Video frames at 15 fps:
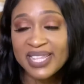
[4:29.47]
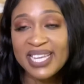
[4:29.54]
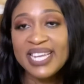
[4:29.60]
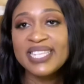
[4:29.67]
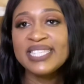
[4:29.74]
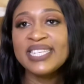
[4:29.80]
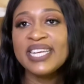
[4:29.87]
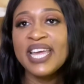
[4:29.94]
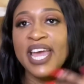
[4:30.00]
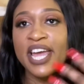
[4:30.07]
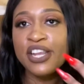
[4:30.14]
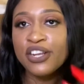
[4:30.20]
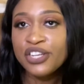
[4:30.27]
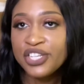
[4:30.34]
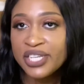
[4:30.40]
It's the
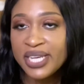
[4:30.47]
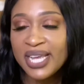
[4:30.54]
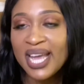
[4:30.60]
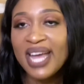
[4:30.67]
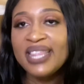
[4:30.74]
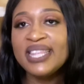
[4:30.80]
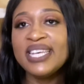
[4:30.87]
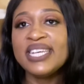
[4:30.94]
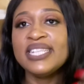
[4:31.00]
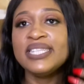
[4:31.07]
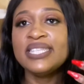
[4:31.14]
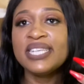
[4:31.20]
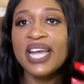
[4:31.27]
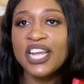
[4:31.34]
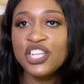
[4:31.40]
energy and the
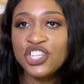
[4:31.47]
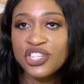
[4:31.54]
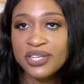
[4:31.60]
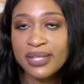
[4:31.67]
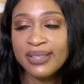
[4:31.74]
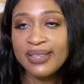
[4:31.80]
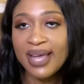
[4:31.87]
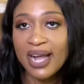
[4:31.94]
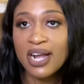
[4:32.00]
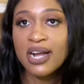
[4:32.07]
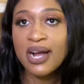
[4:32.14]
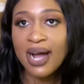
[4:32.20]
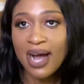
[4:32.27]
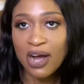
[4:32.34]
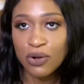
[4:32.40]
intention that
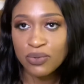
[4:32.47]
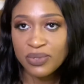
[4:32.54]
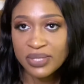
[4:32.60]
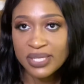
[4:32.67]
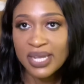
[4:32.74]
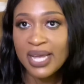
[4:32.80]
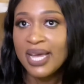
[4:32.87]
counts.